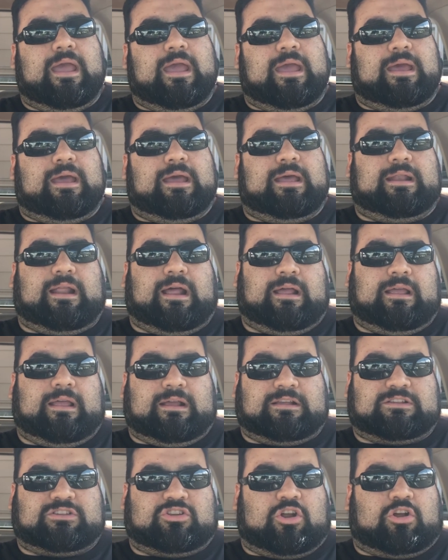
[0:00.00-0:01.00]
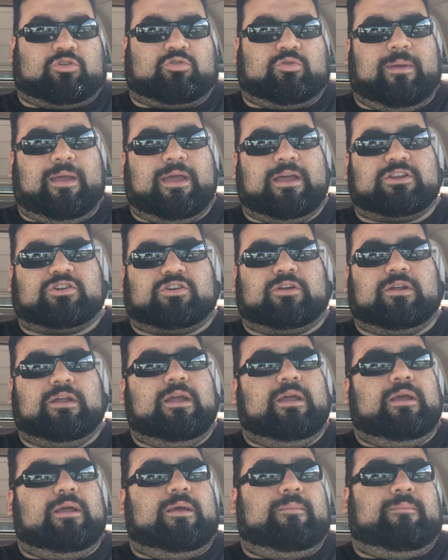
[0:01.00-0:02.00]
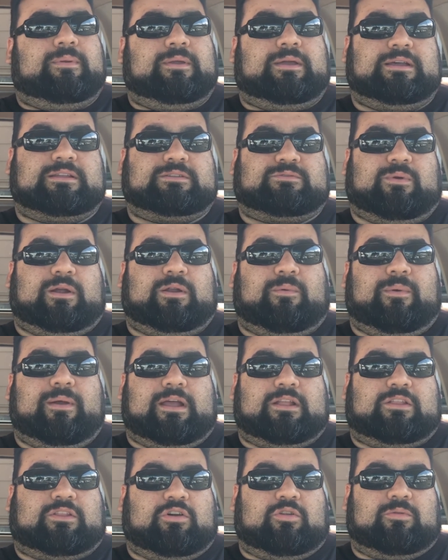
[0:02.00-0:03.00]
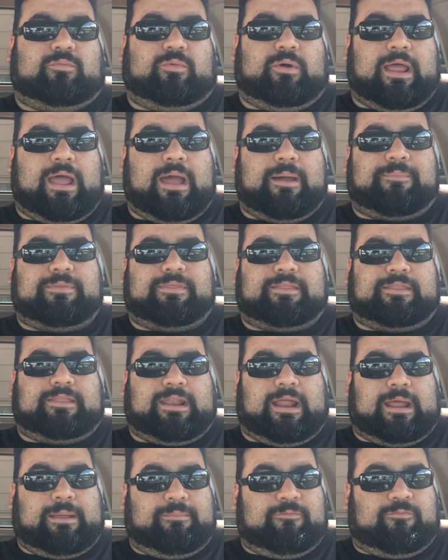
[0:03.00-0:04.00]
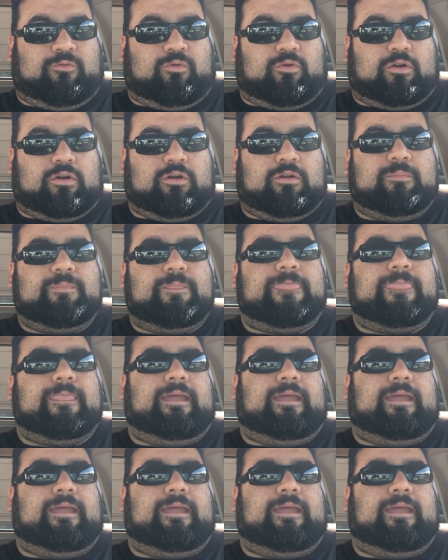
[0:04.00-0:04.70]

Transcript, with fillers: And I actually talked to a manager because right away I told him what happened the night before,